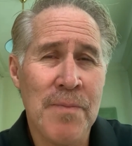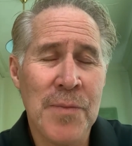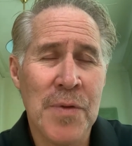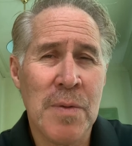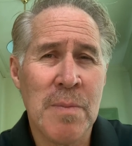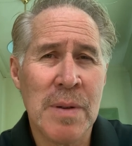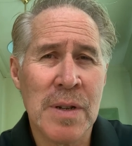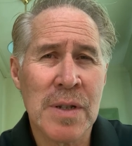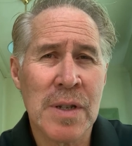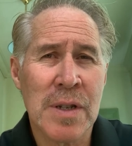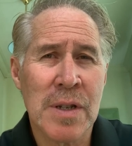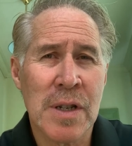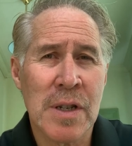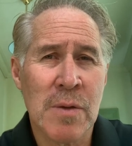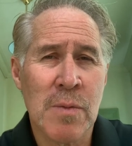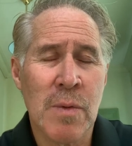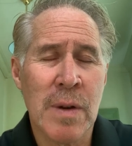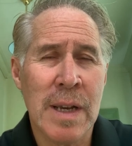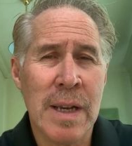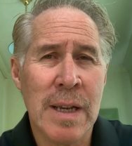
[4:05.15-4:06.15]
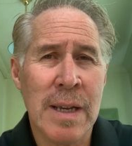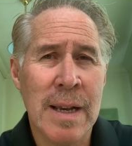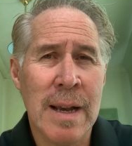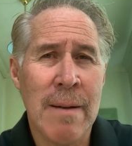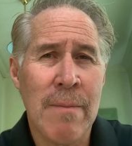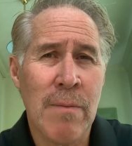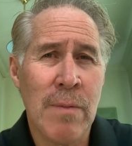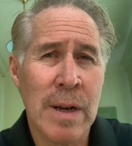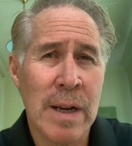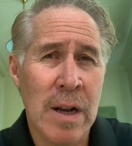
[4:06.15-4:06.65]
new businesses, we
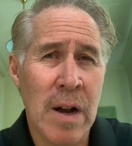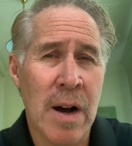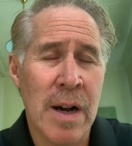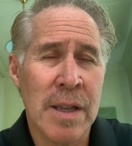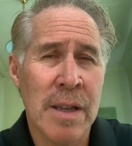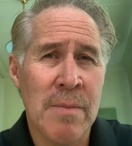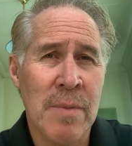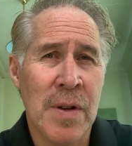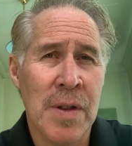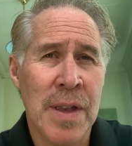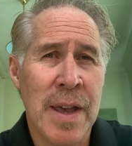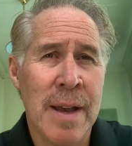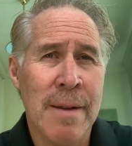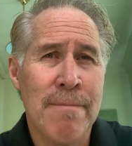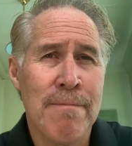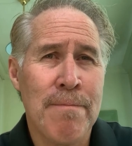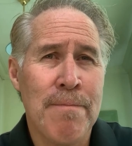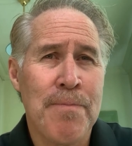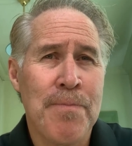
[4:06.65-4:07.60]
guide them on that.